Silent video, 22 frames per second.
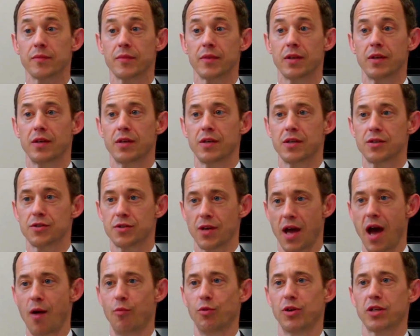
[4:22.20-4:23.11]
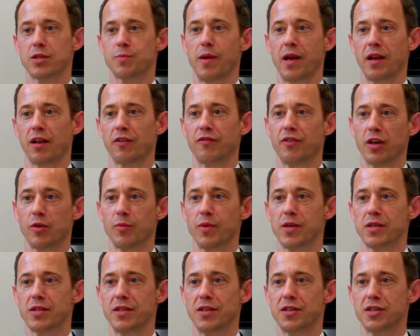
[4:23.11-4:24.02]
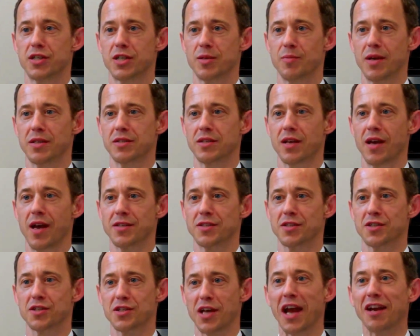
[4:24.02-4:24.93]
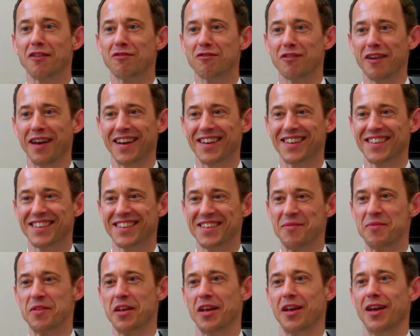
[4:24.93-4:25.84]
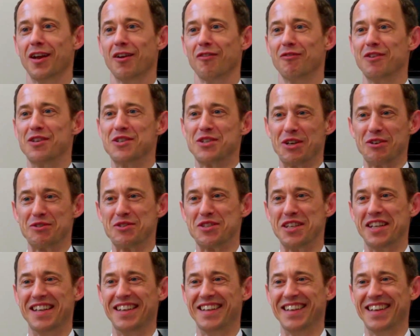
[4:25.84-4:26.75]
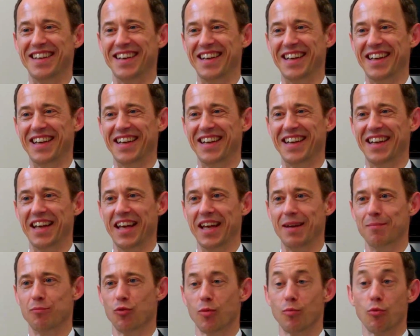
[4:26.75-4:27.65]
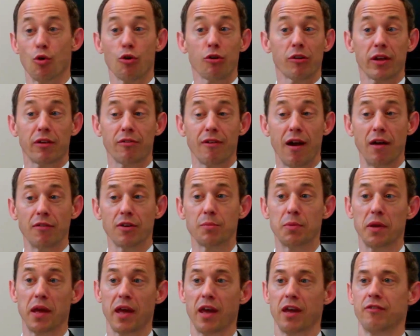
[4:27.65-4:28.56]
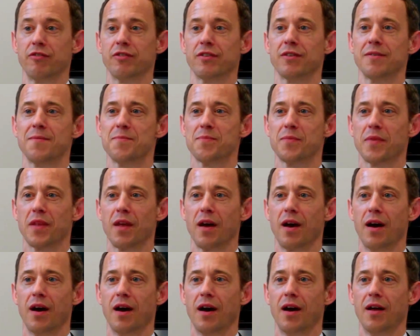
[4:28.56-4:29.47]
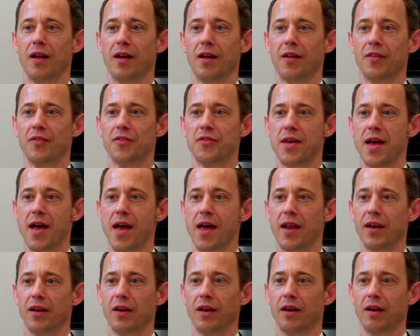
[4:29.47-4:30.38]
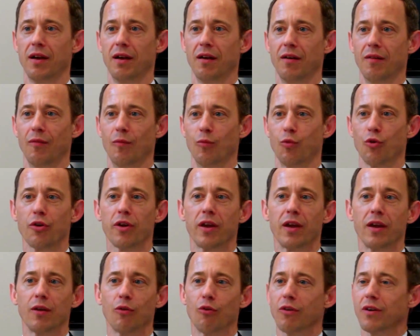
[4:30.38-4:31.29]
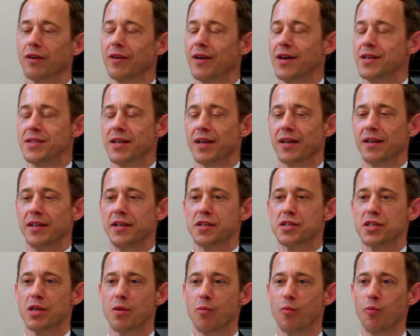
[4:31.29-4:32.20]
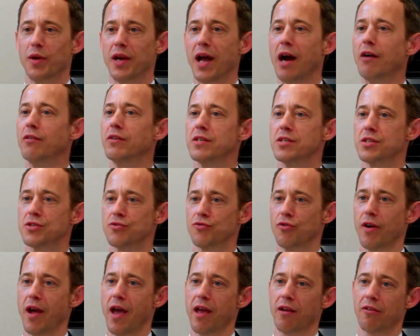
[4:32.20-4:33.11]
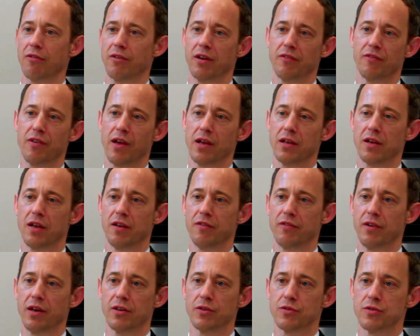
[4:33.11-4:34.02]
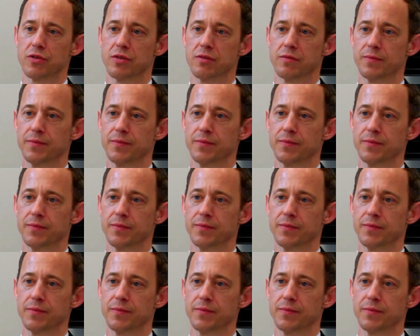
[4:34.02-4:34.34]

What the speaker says: Mm-hmm. So I would expect that value-based leadership as a side effect results in a more morally grounded behavior than working, organizing and leadership without this strong anchoring in values.